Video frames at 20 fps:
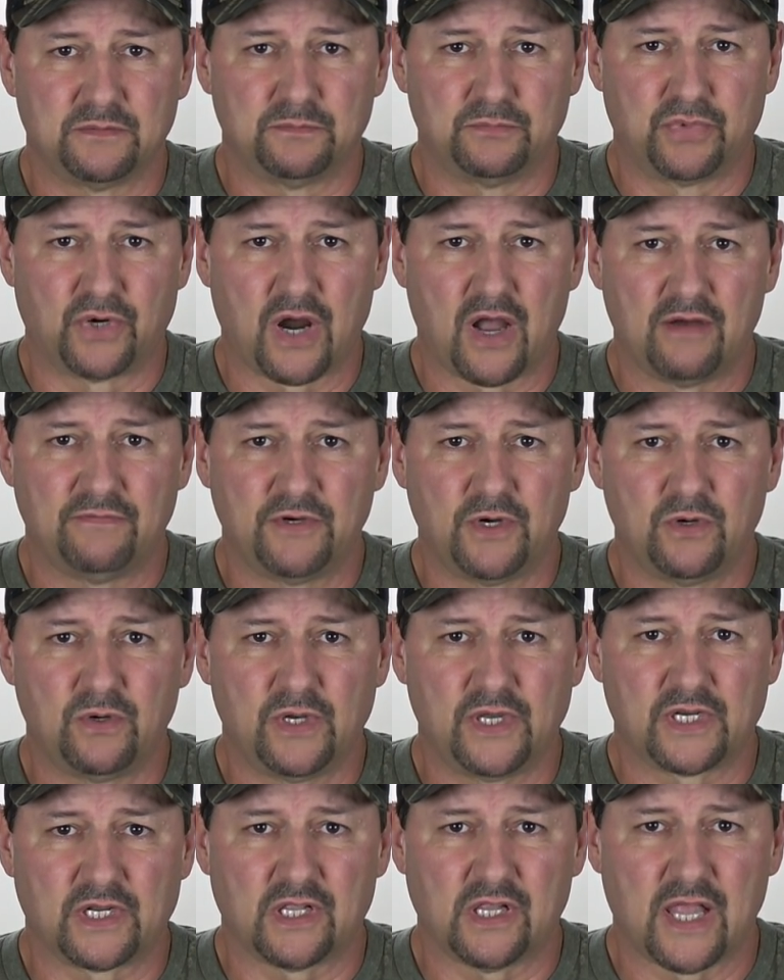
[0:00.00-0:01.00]
Bravo
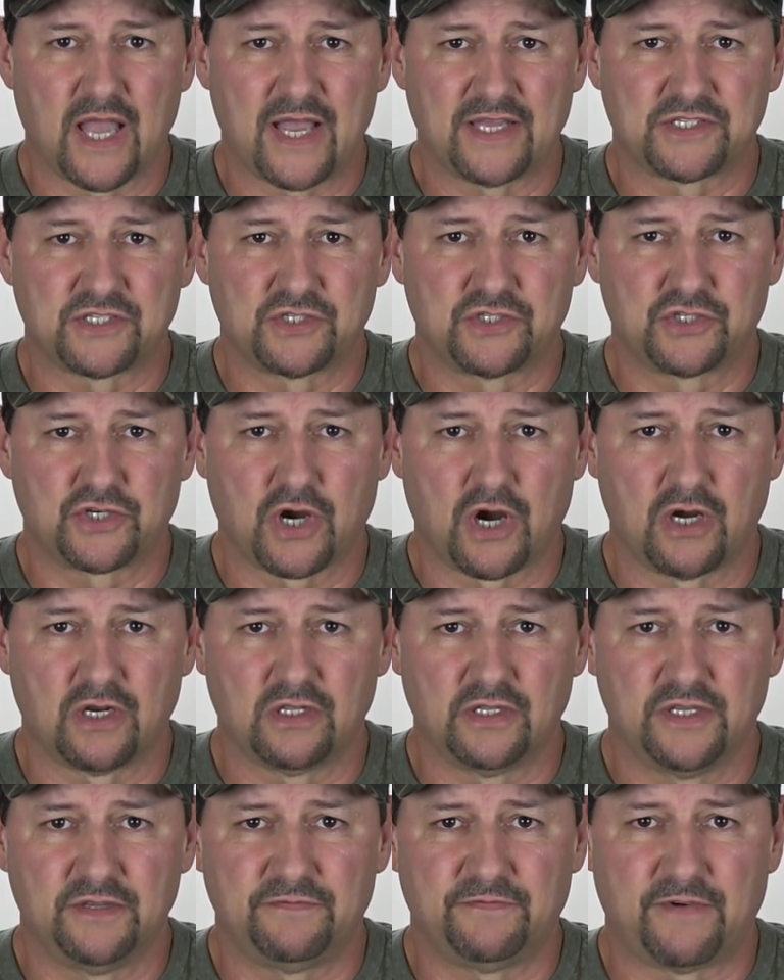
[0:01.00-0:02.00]
and class
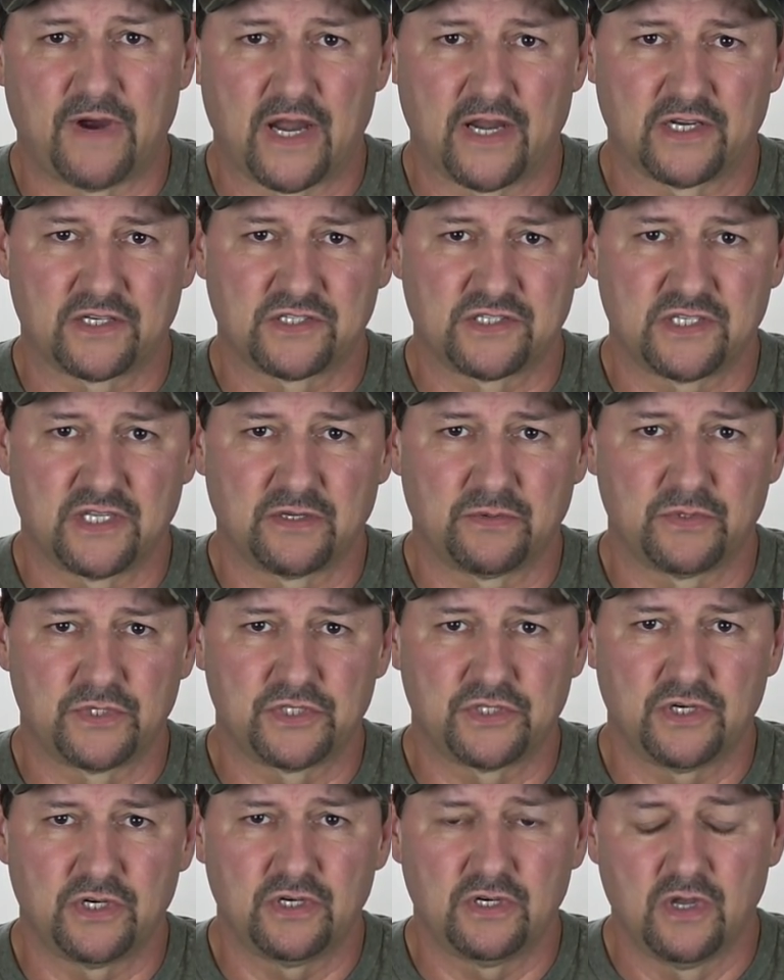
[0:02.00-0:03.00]
Charlie fire
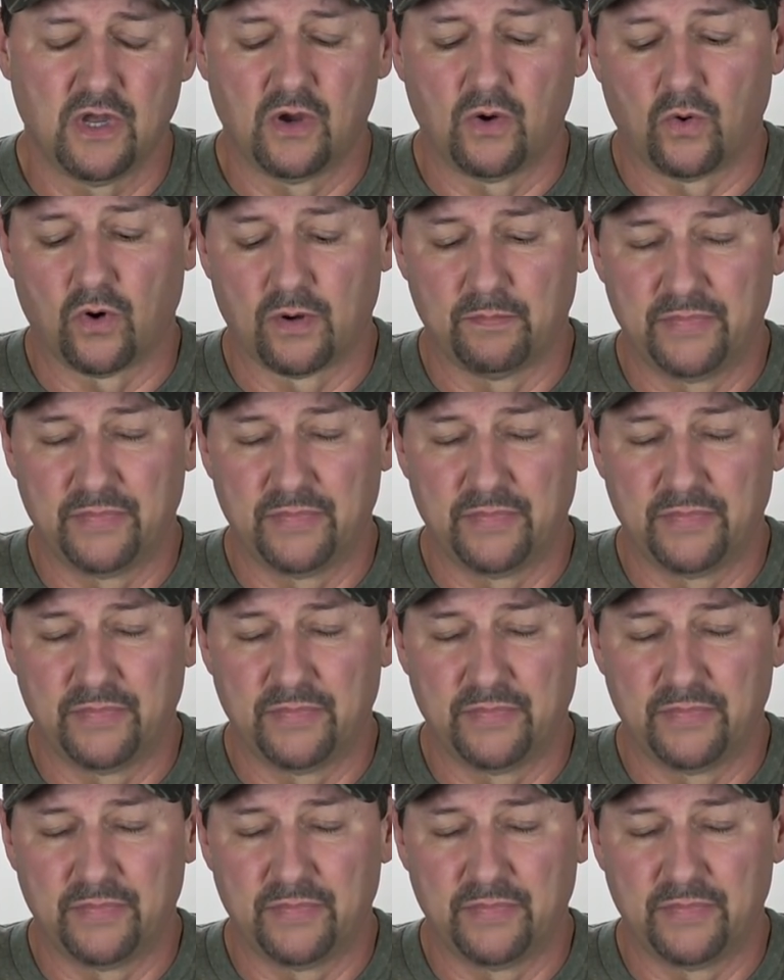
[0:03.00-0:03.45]
extinguisher, or